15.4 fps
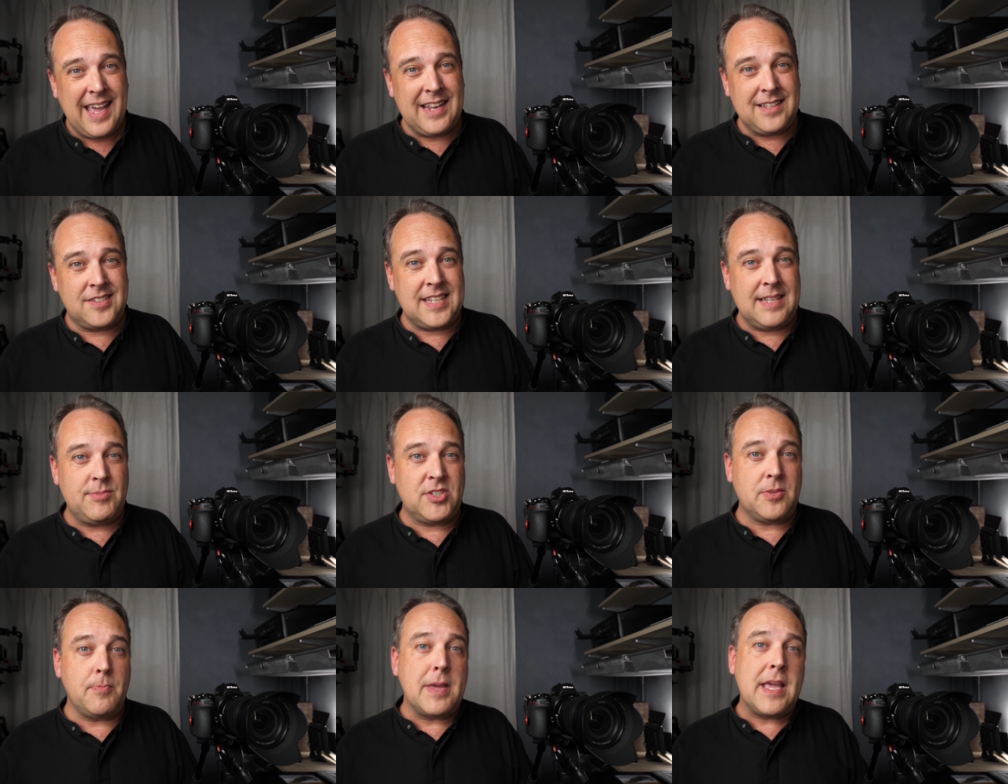And it
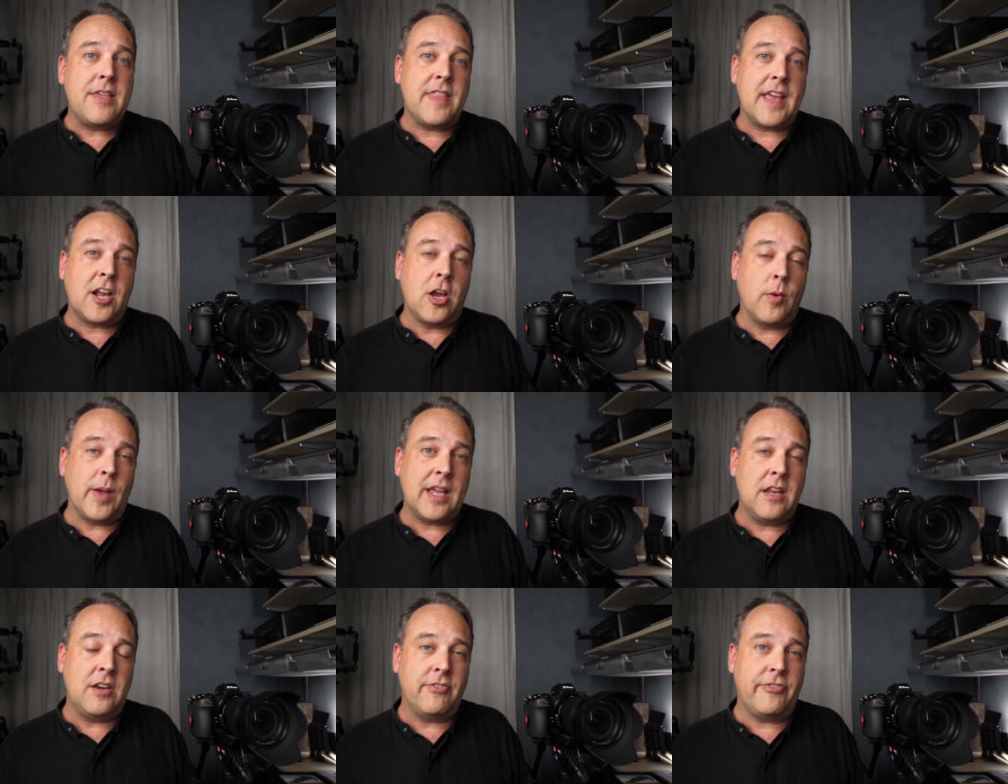seems to me that
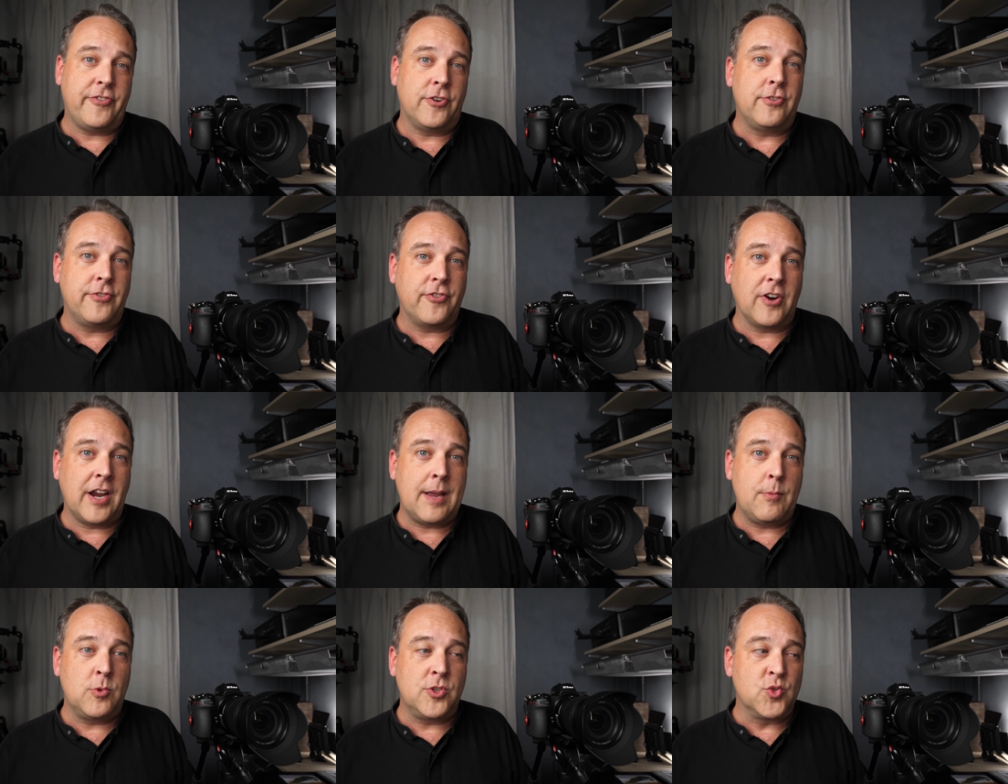going into full
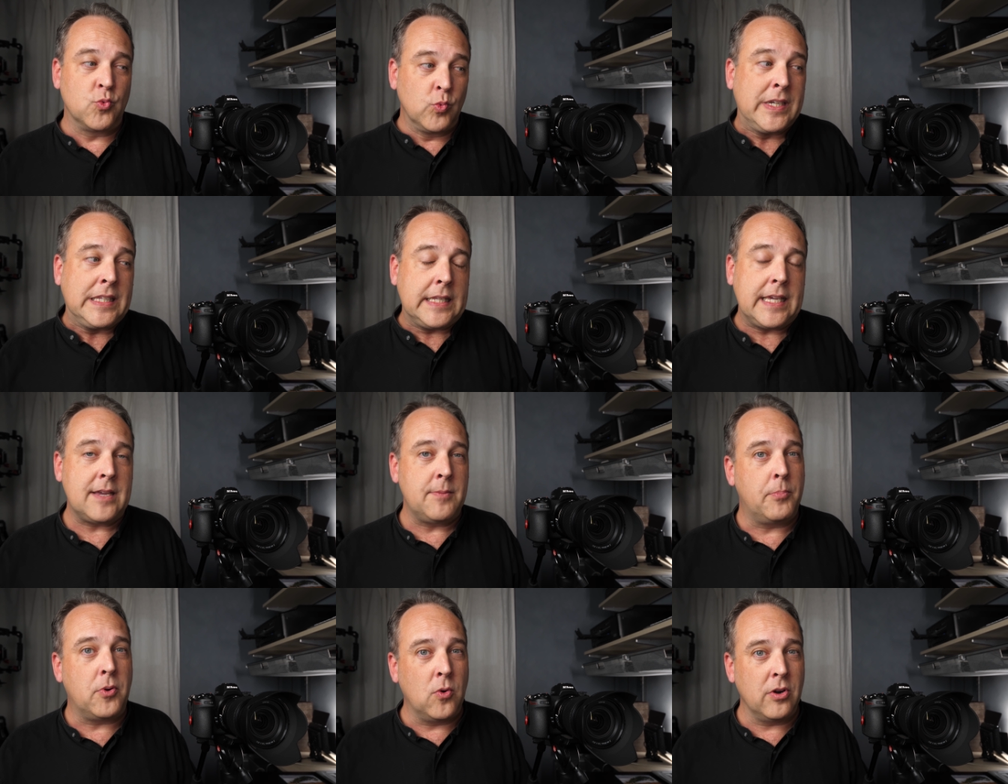frame was
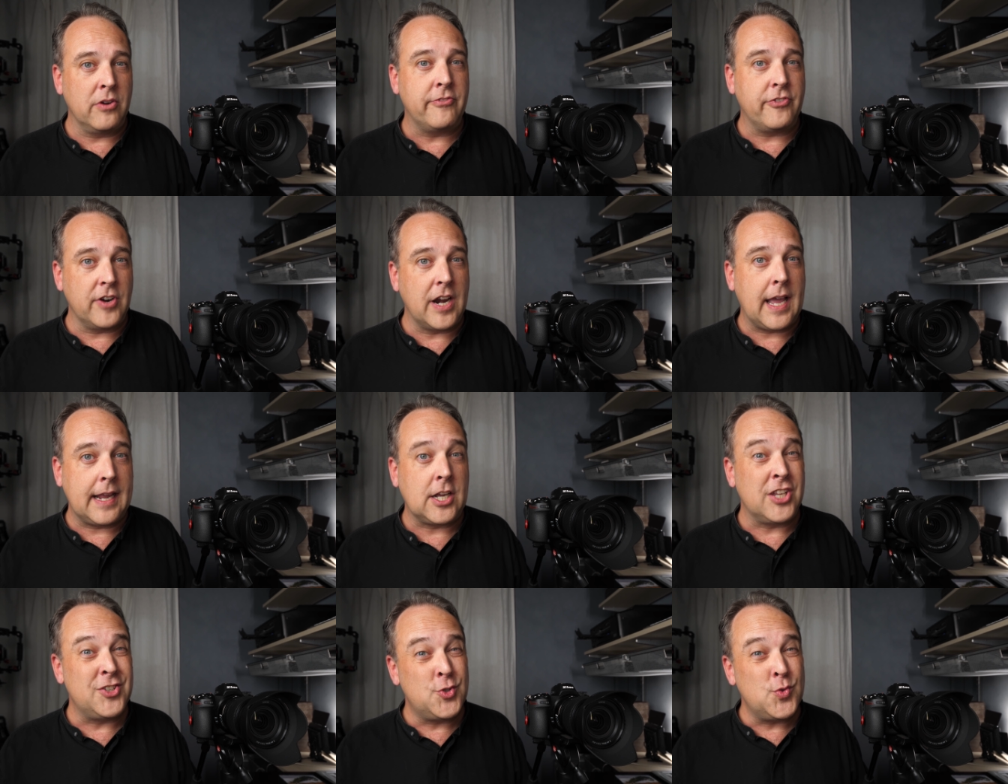really important for
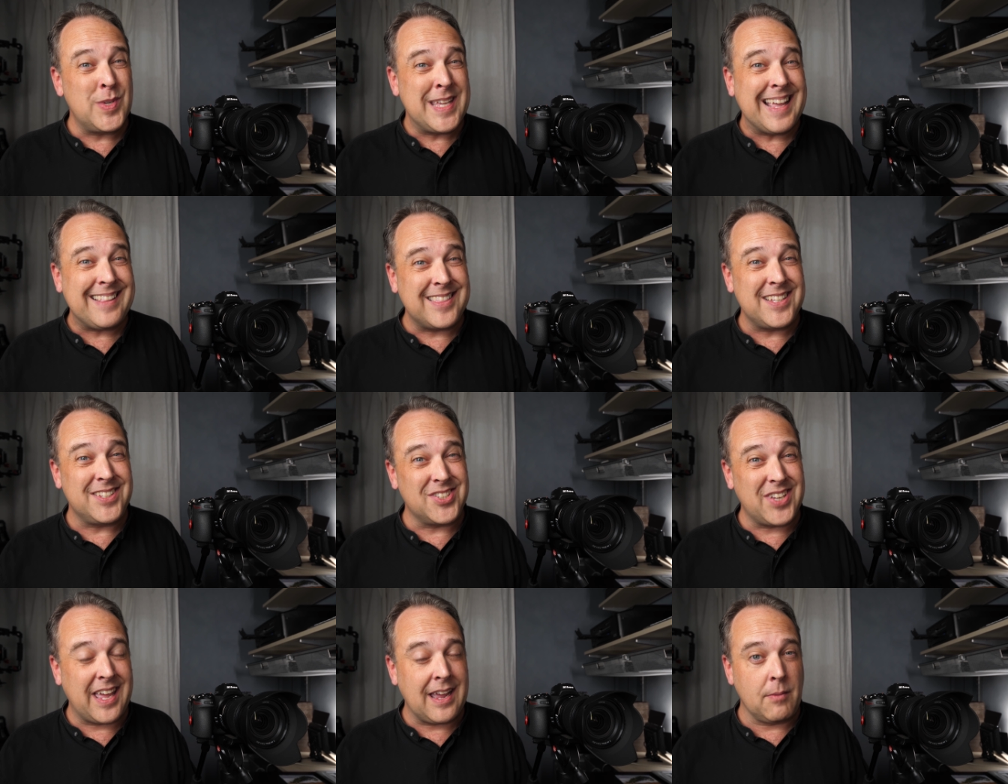Nikon to get
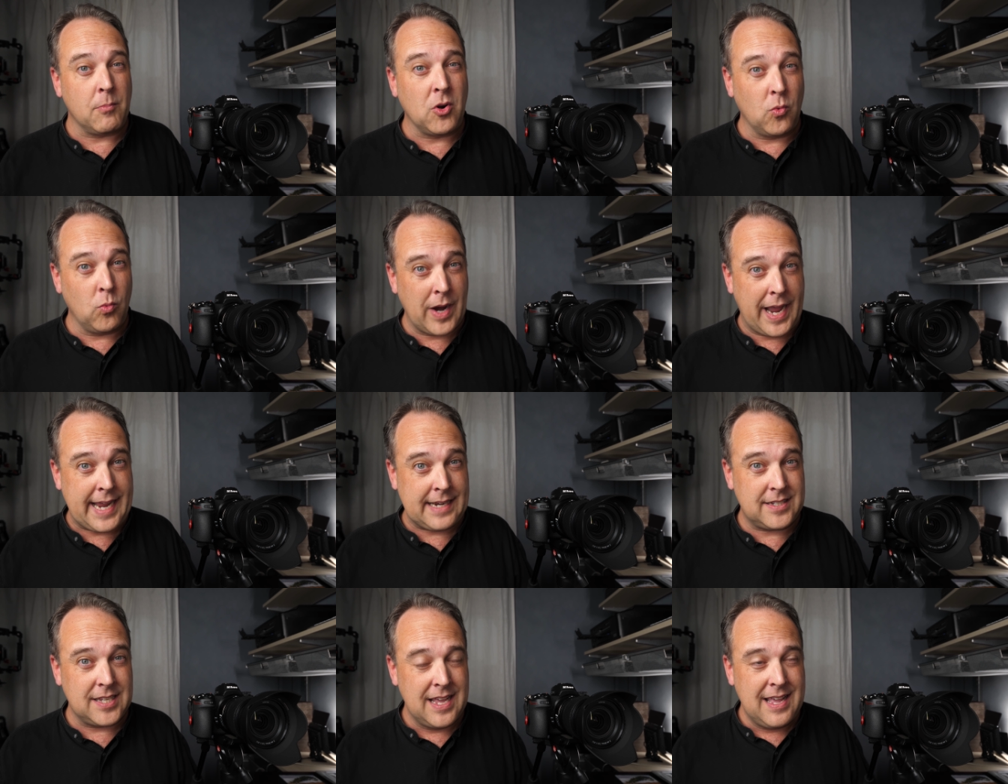this camera
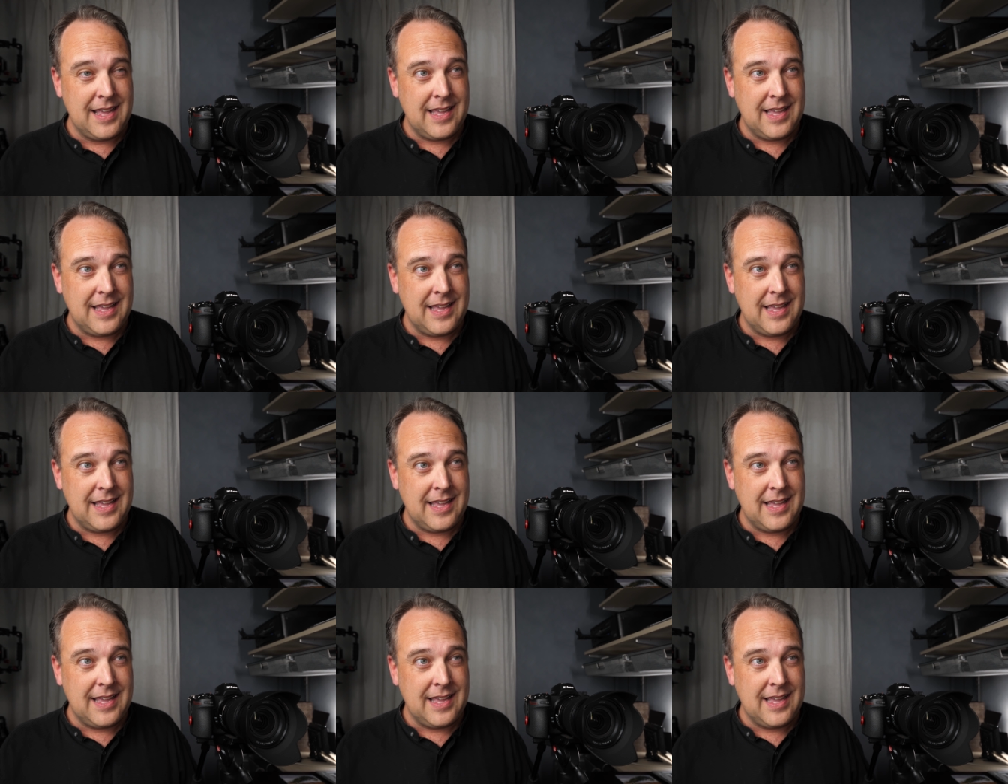right.